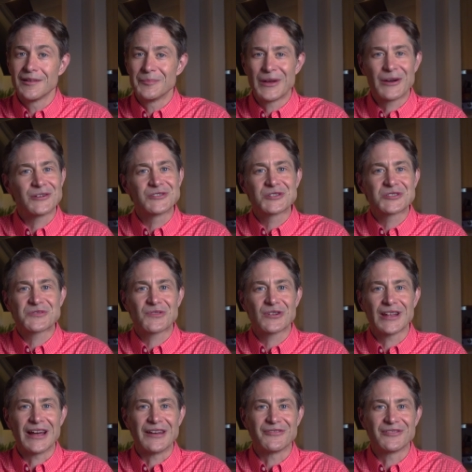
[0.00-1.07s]
Marriage is for
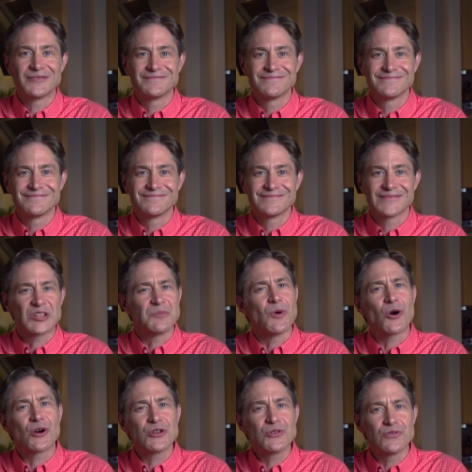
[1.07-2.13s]
life. The
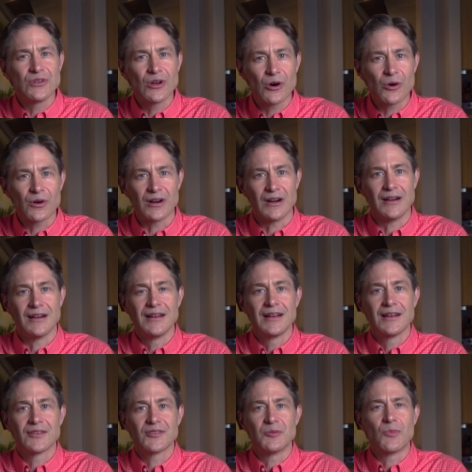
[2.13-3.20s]
more you know her,
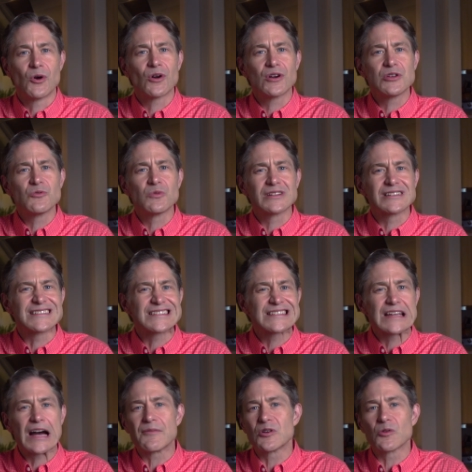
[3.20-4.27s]
the more you will
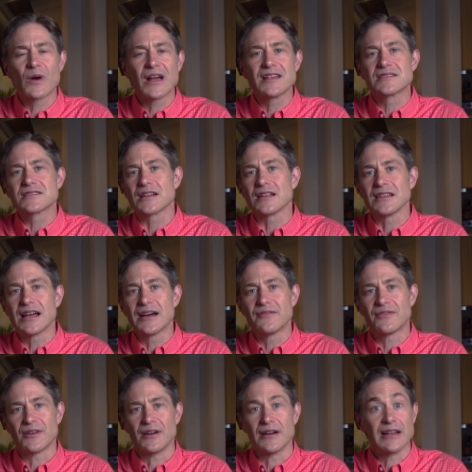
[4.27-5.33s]
discover ways to love
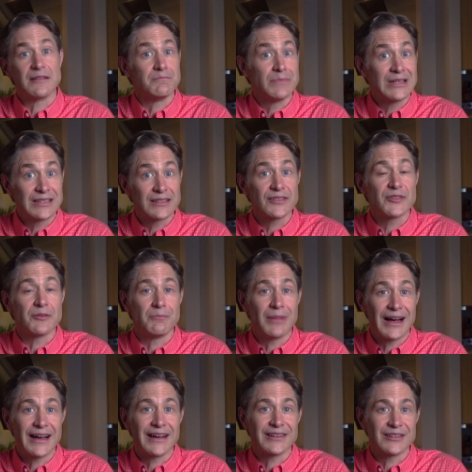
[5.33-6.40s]
her and build the
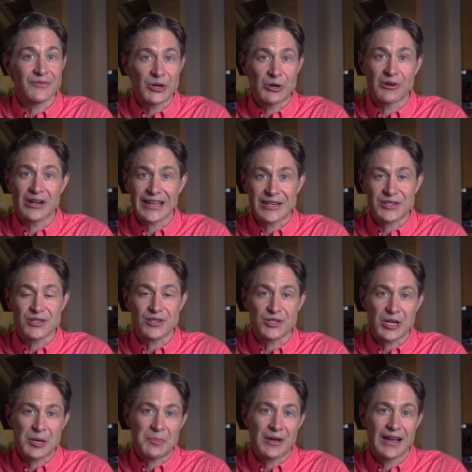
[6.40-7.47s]
bond of your
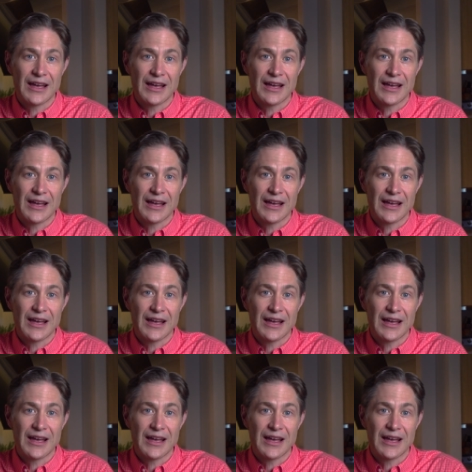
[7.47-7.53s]
relationship.